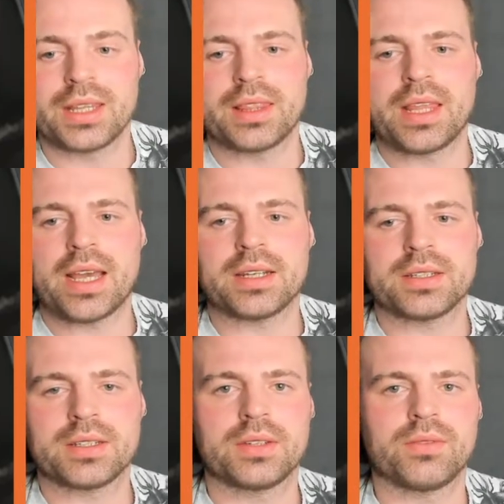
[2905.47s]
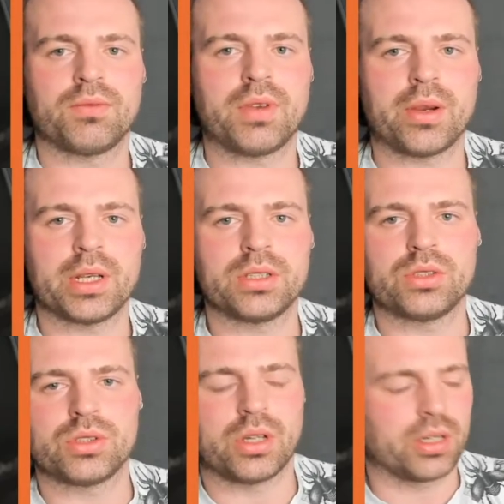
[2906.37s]
that very
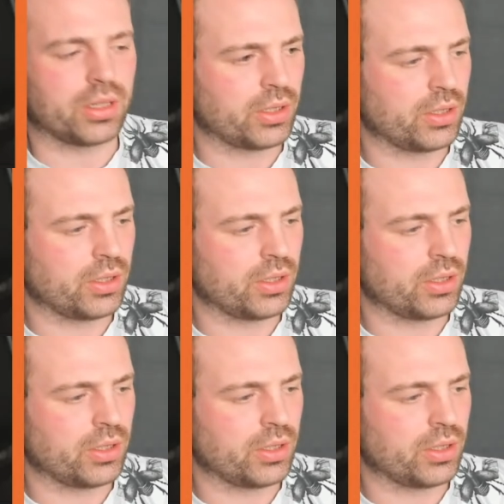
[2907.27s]
dark,